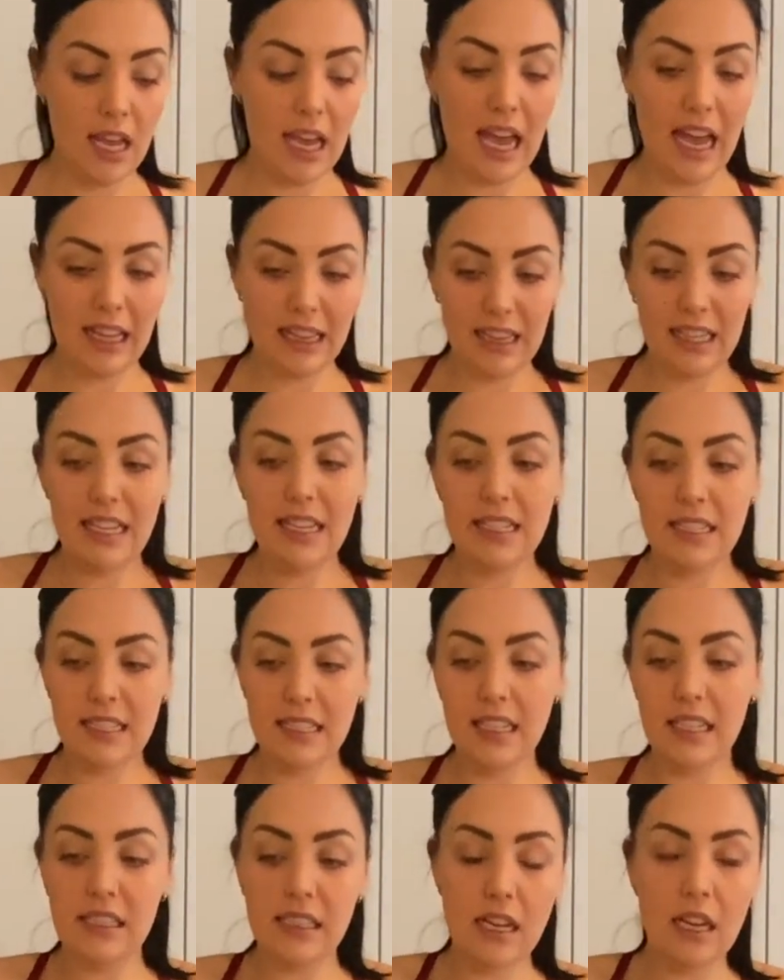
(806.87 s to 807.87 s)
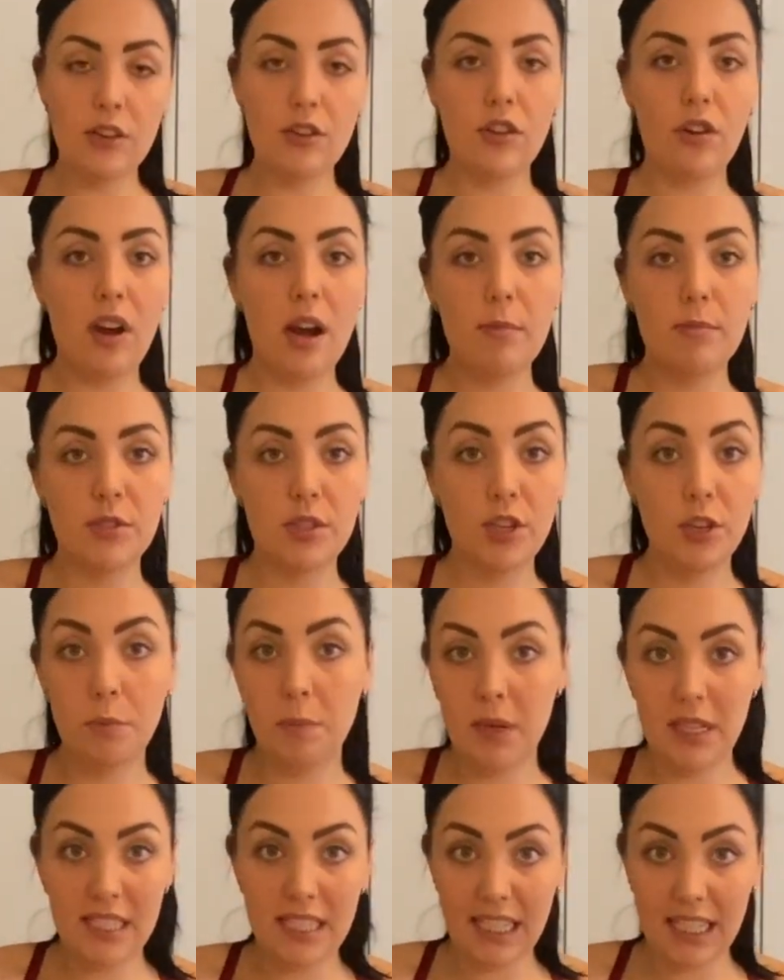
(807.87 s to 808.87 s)
At least 600 grams, could
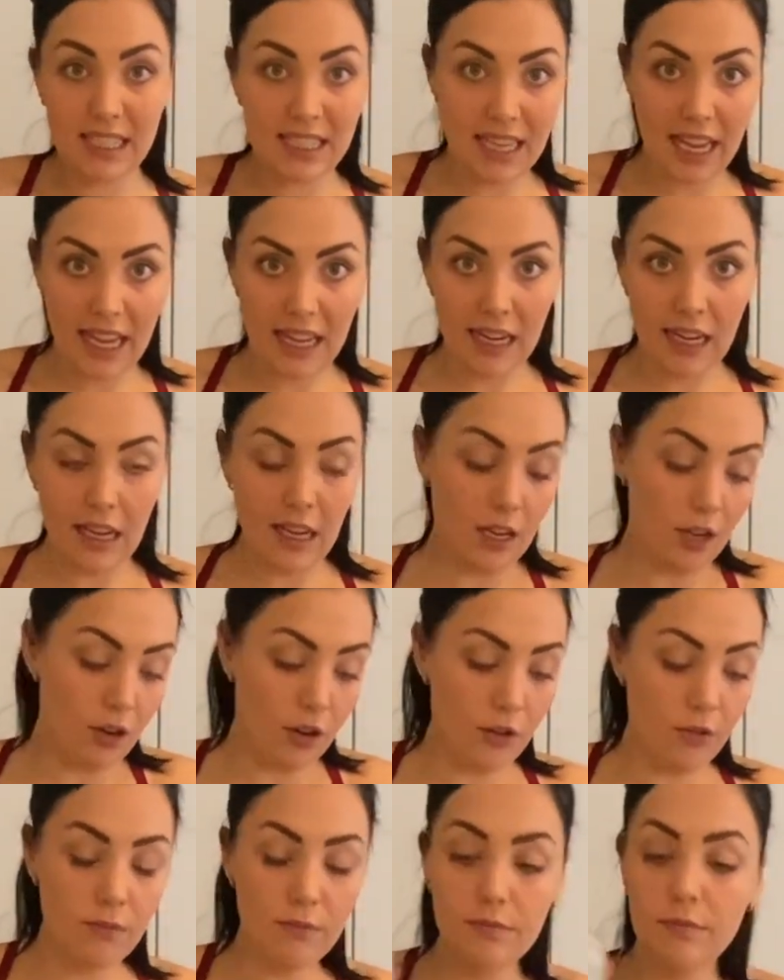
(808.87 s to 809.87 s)
be 680, you know?